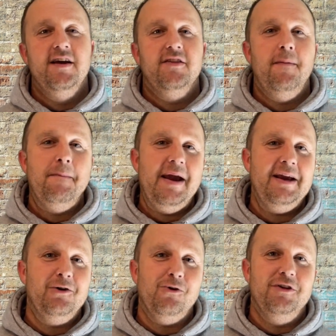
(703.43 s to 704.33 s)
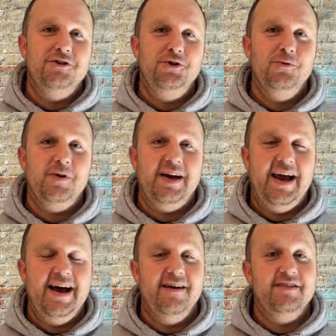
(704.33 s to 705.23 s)
The main goal that you want to
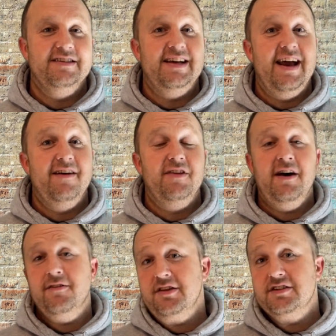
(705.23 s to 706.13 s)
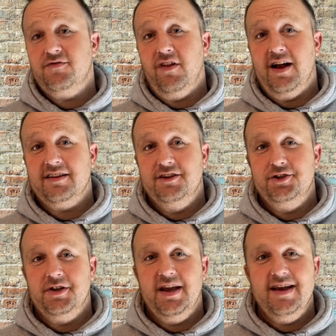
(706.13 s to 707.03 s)
have is to have the healthiest flock that
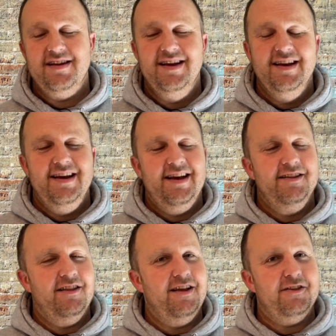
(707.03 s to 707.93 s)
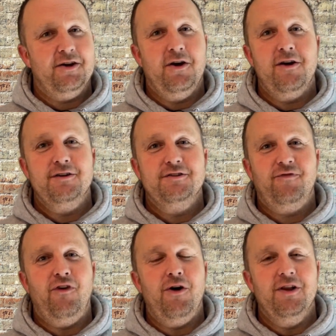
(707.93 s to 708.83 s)
you can and let the cards
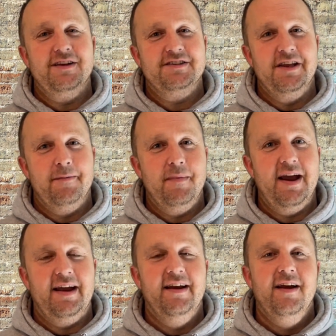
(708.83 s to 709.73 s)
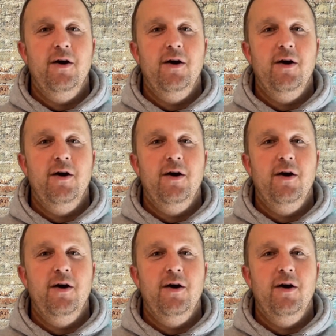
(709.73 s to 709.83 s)
fall as they may.